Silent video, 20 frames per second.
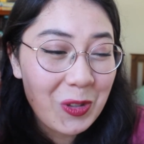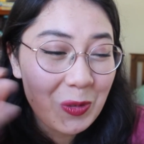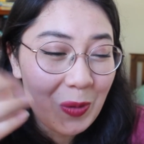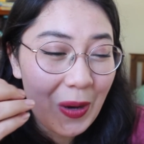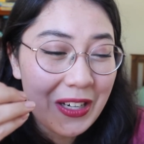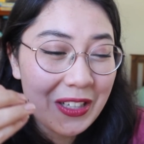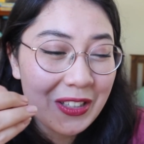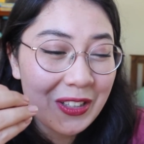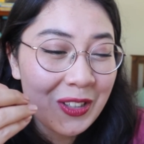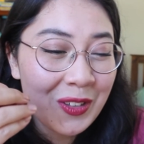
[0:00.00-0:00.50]

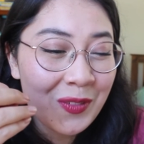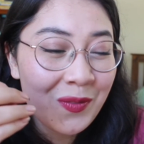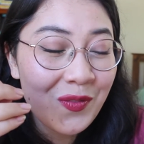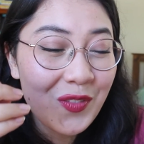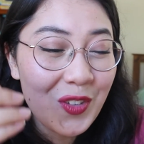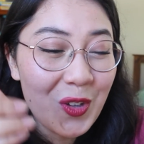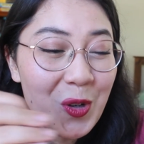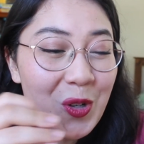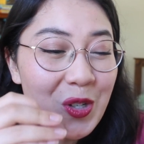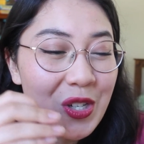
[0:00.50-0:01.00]
dread and
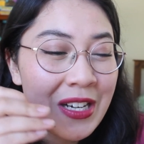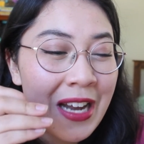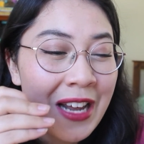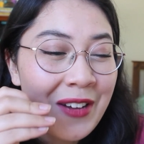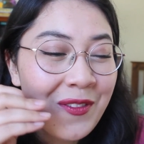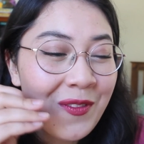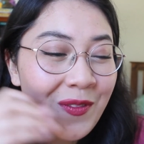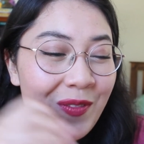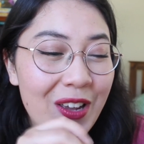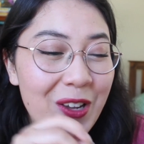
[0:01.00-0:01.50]
confusion
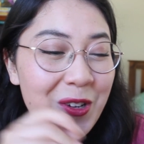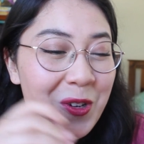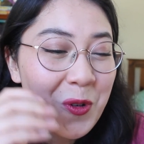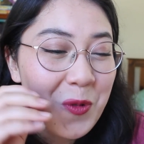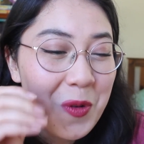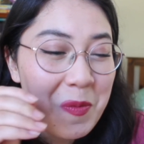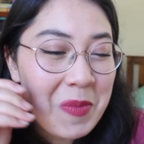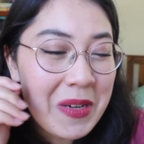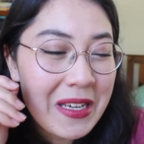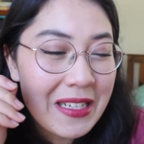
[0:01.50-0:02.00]
and fear
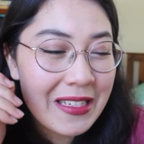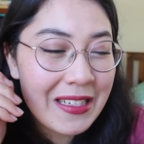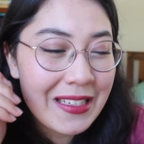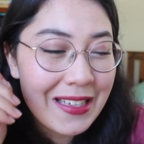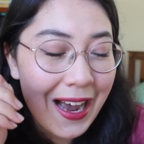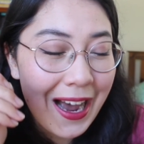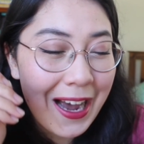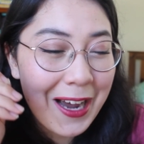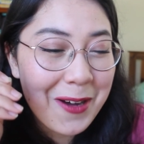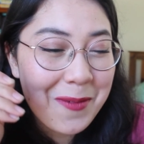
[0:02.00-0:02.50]
grip his
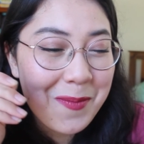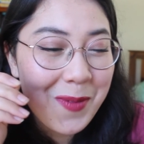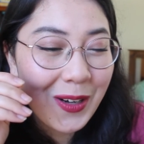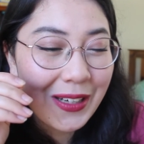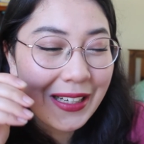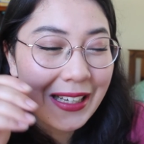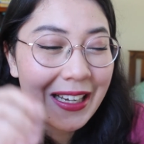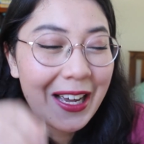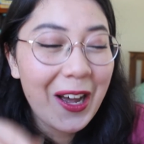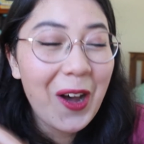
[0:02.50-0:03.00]
entire
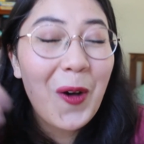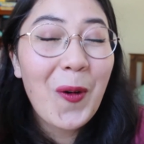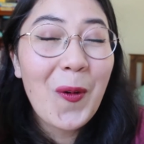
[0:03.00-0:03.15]
body.